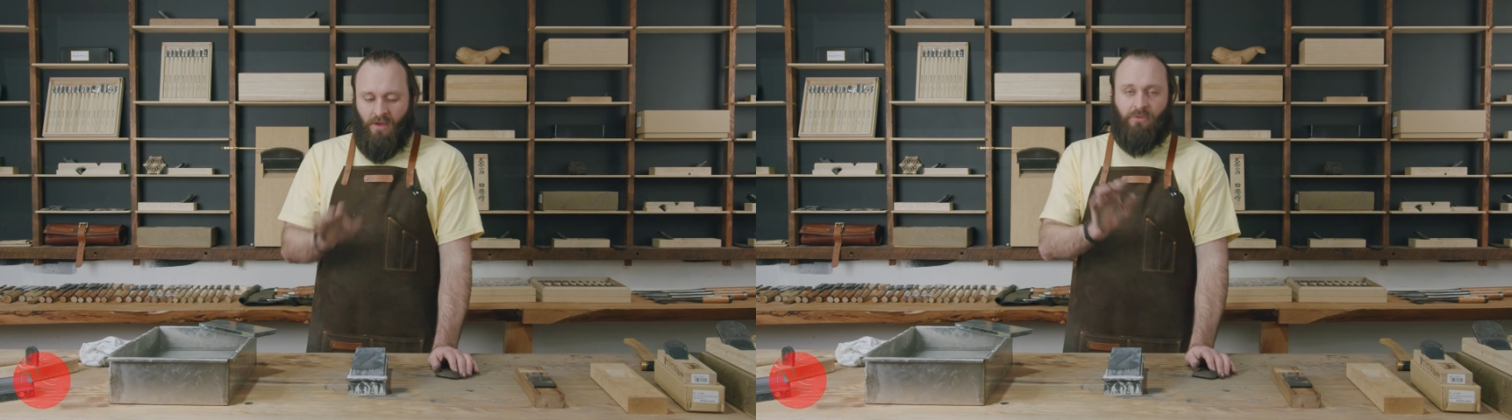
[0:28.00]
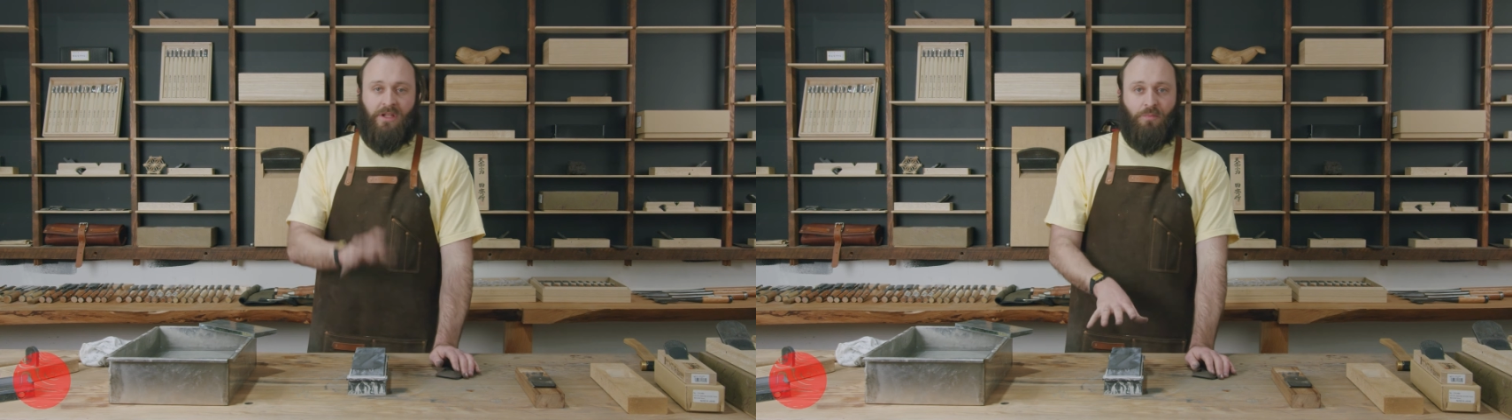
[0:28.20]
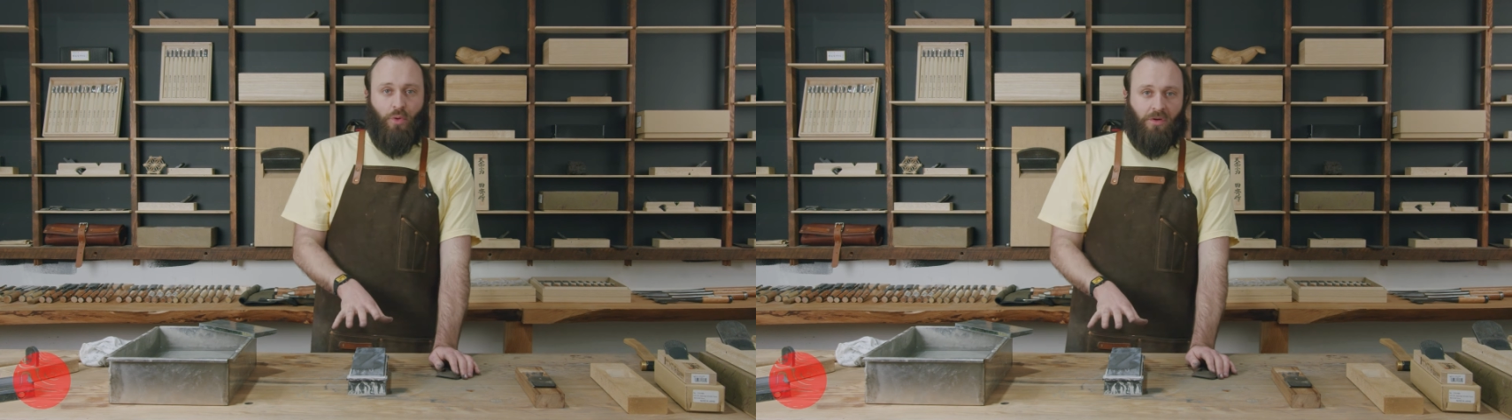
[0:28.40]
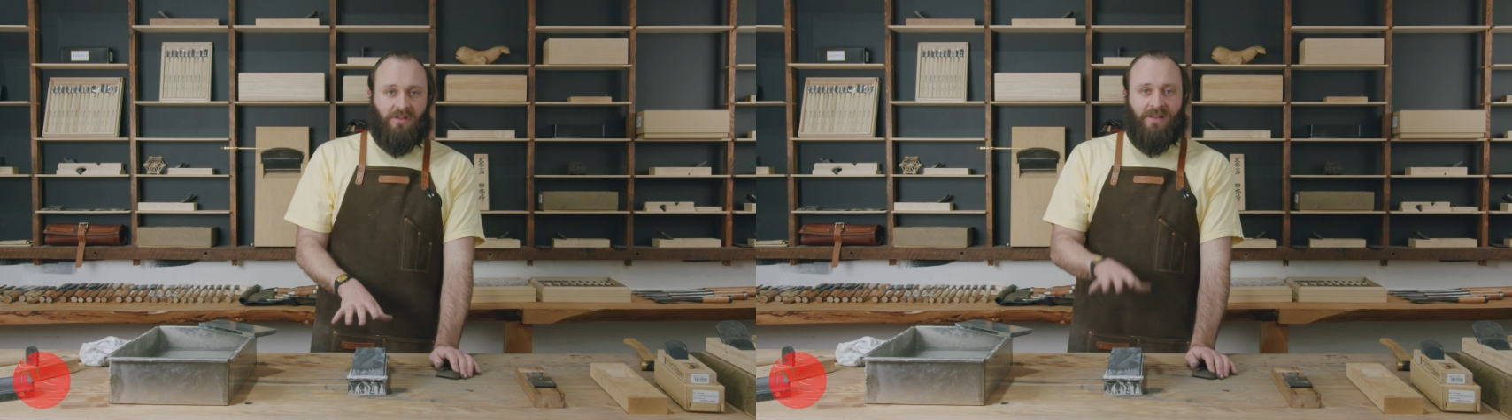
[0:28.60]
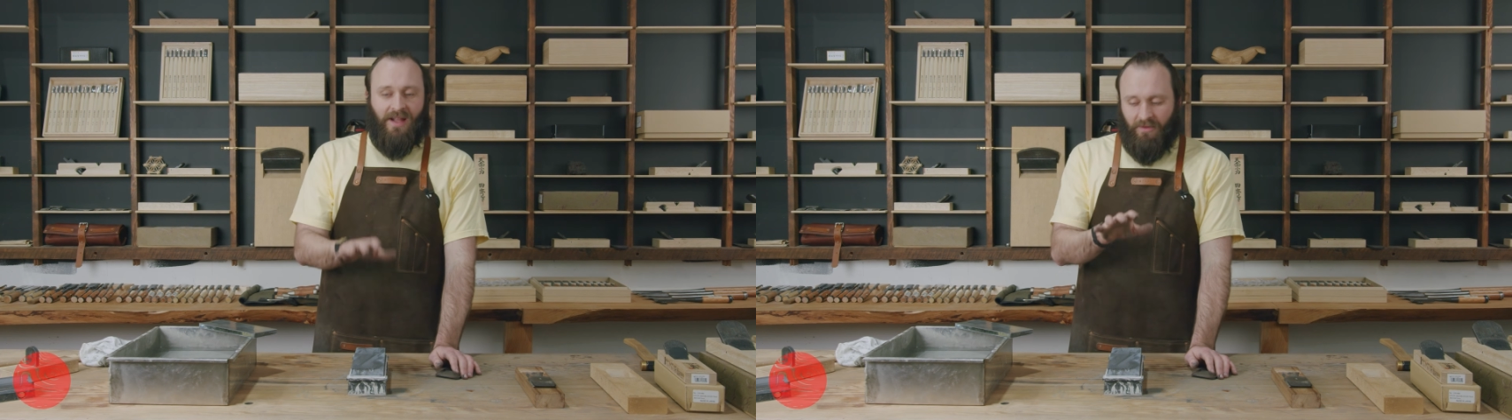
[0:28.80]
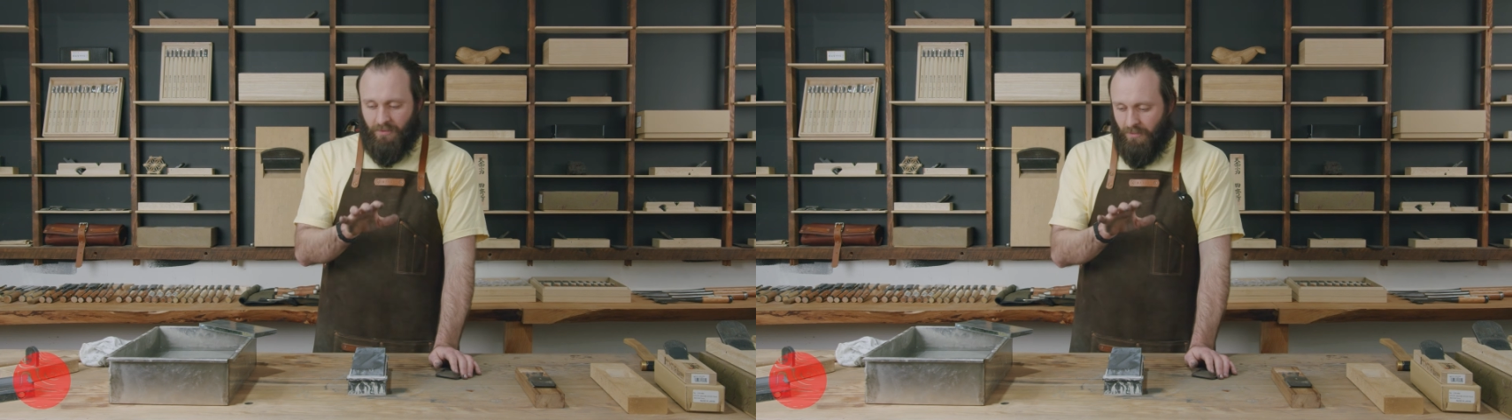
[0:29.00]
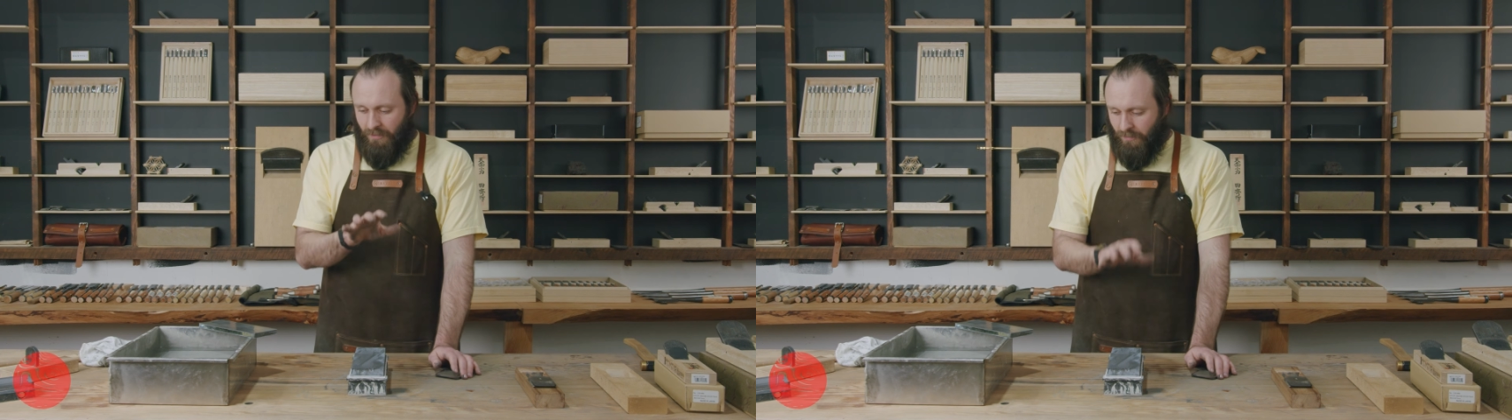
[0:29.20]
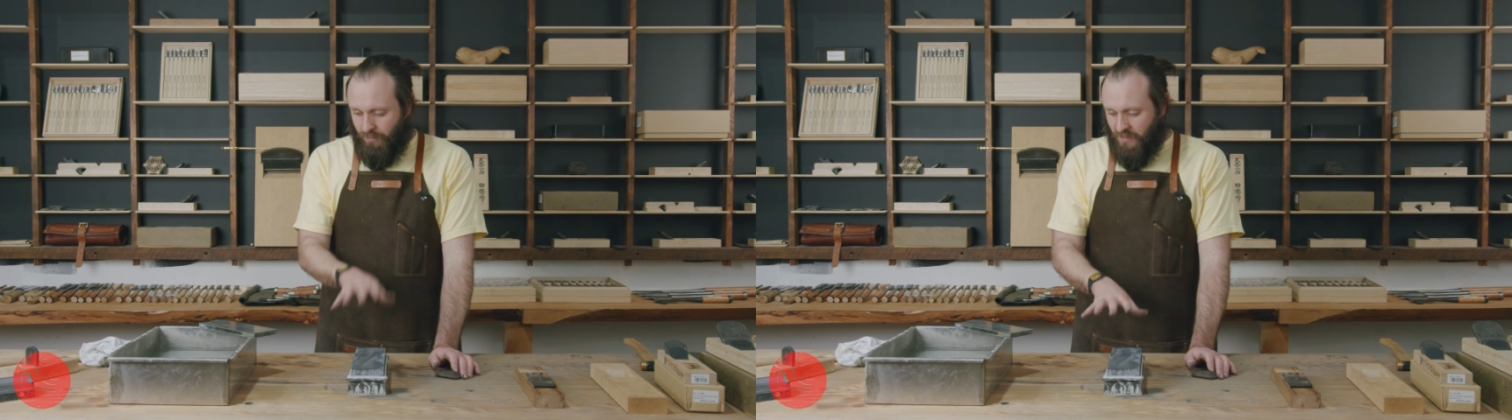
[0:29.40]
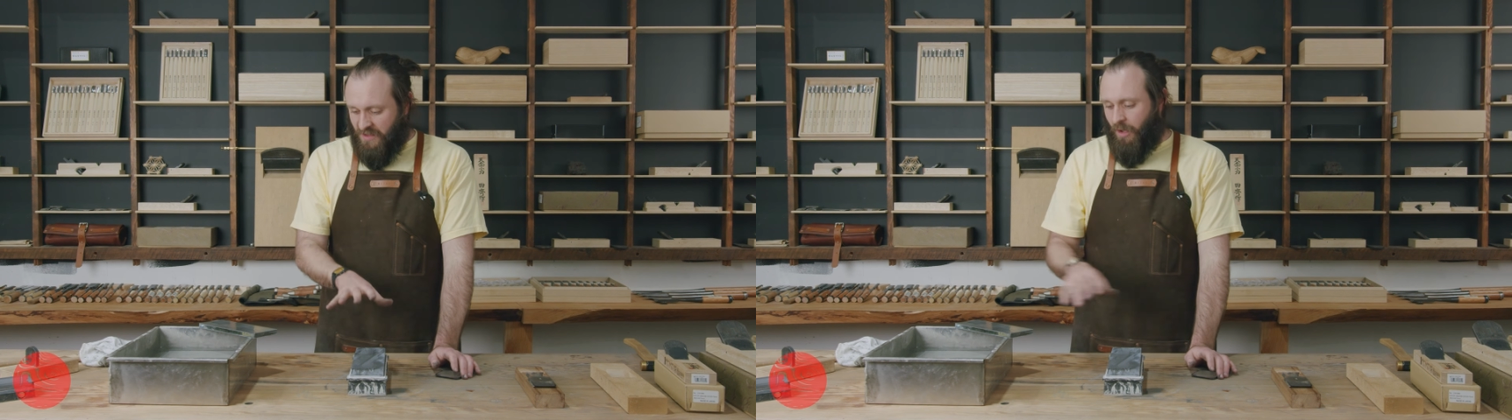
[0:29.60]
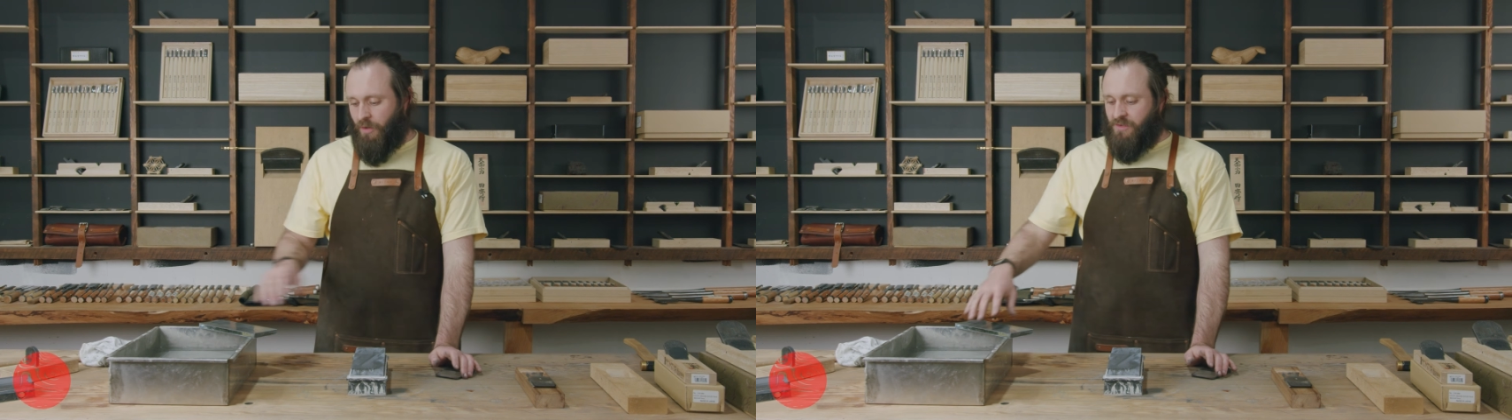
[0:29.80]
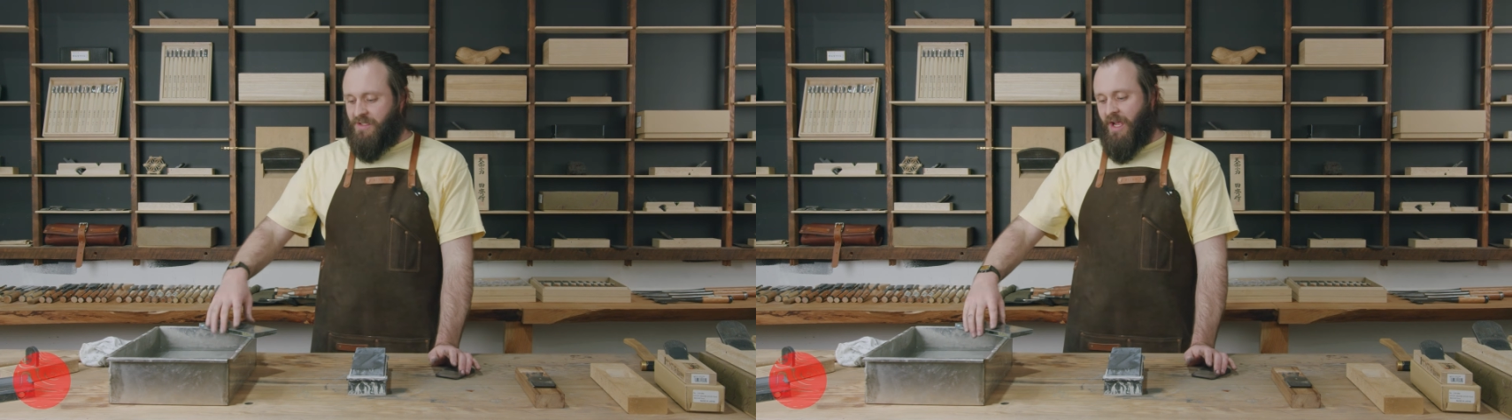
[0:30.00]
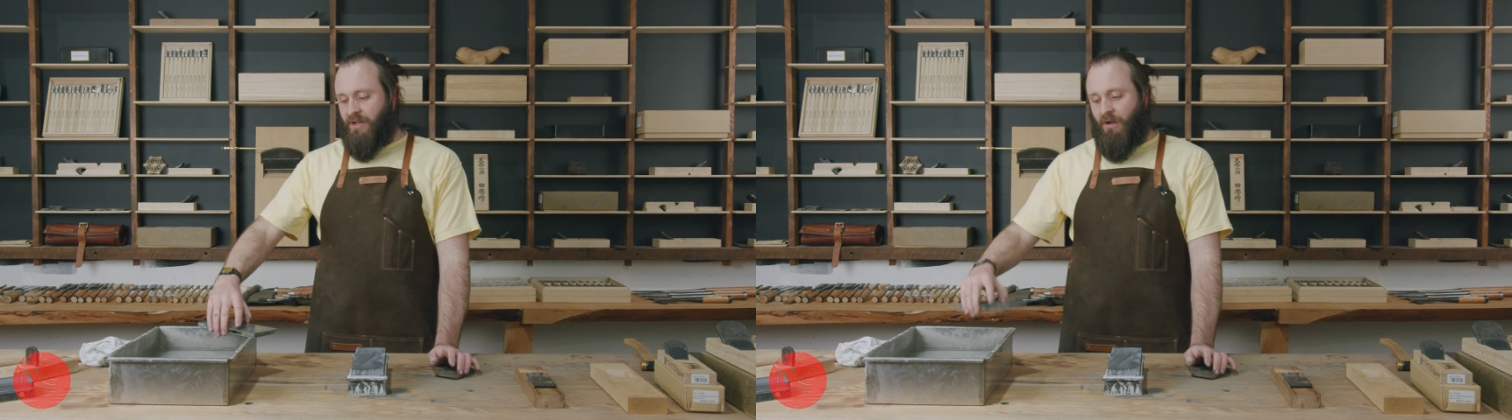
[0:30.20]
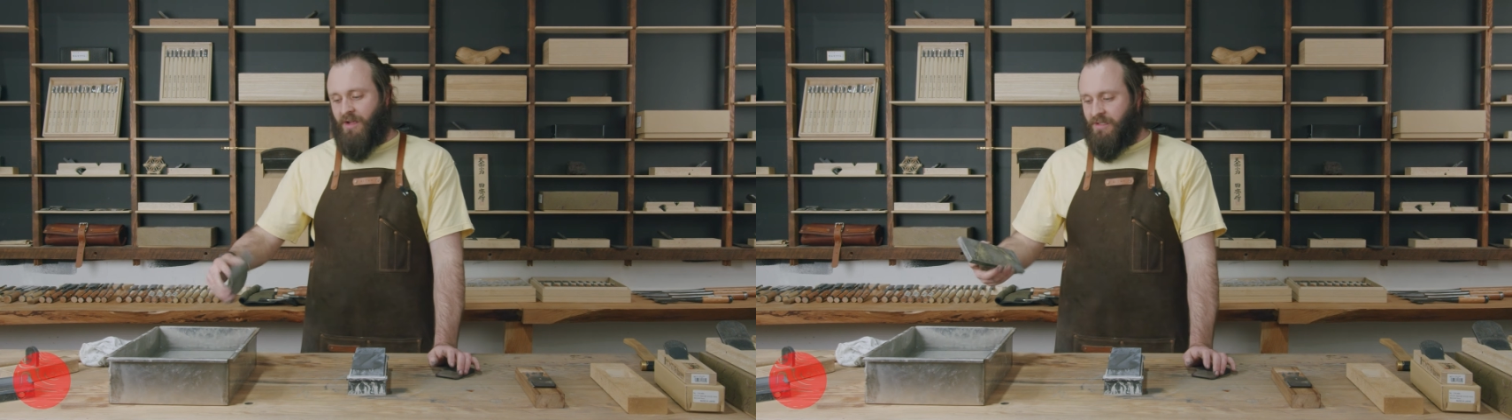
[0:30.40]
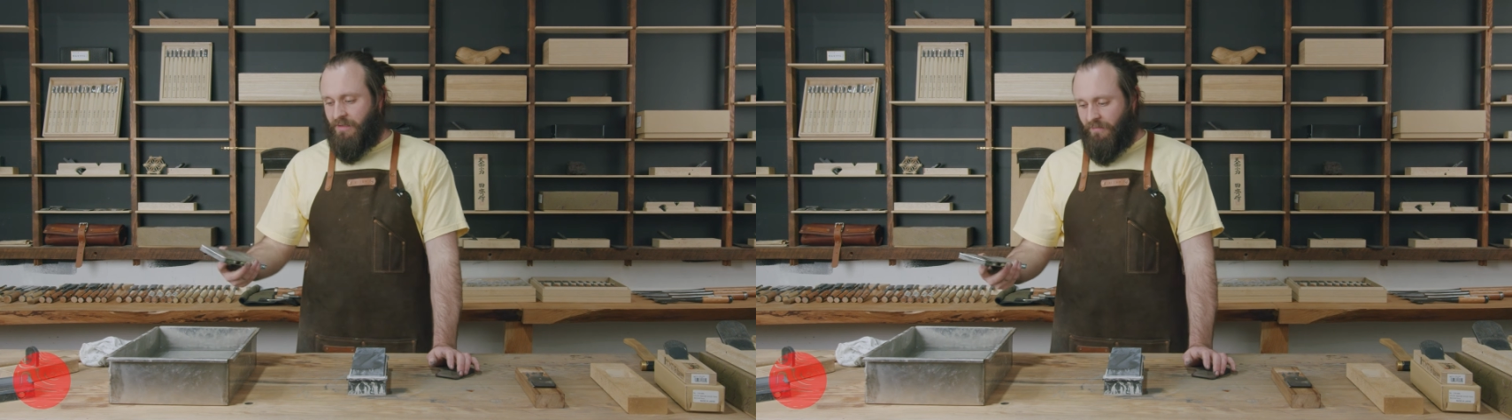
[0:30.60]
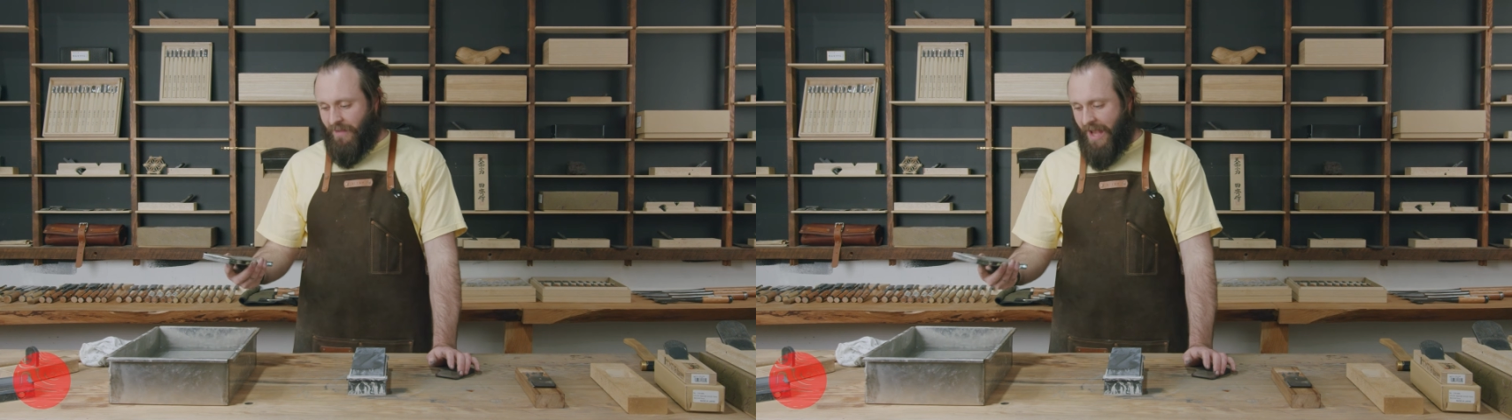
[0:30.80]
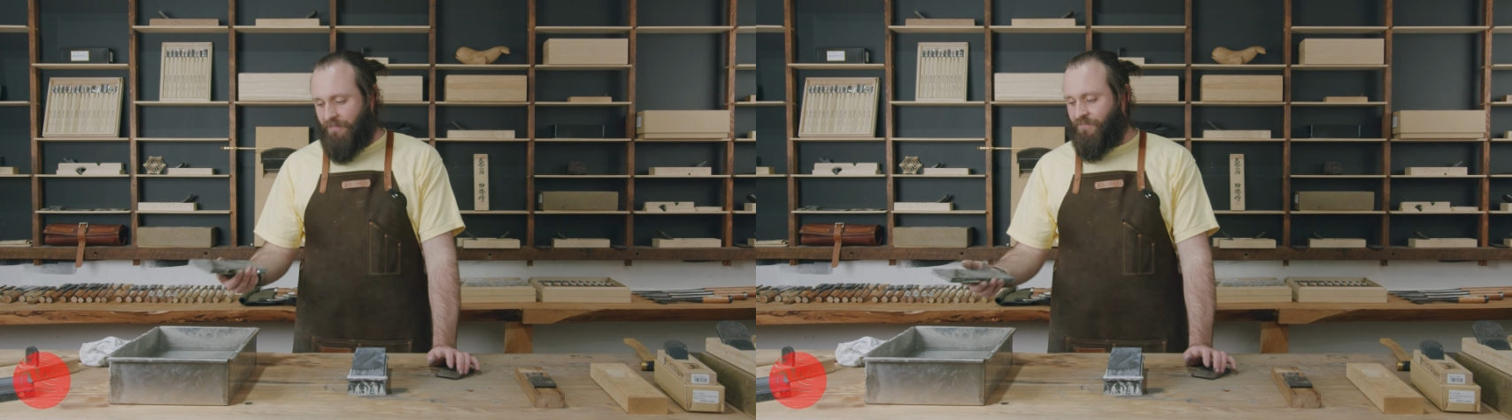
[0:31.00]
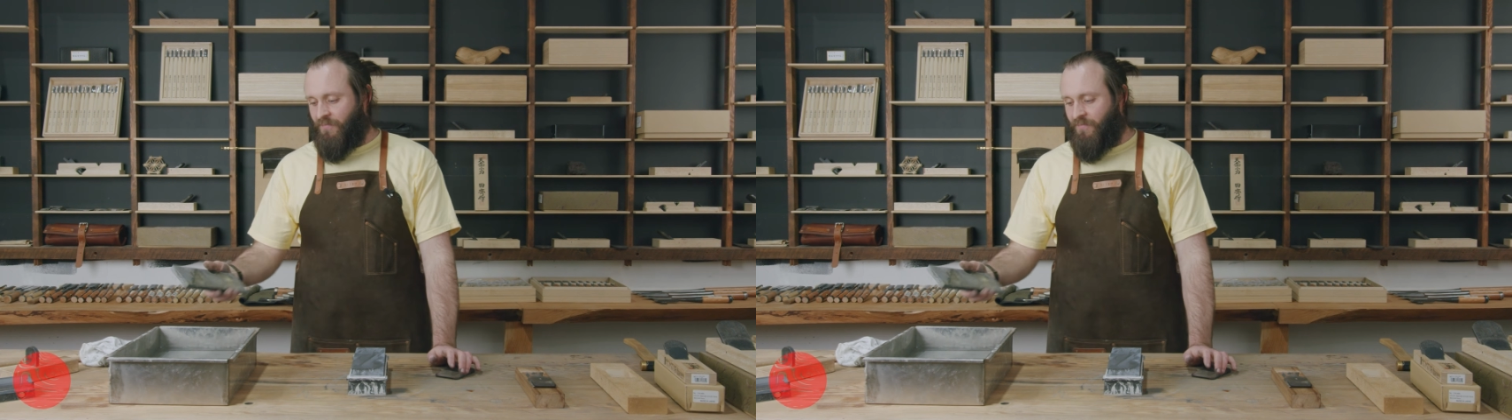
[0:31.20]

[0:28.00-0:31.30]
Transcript: Really important that our stones are nice and flat.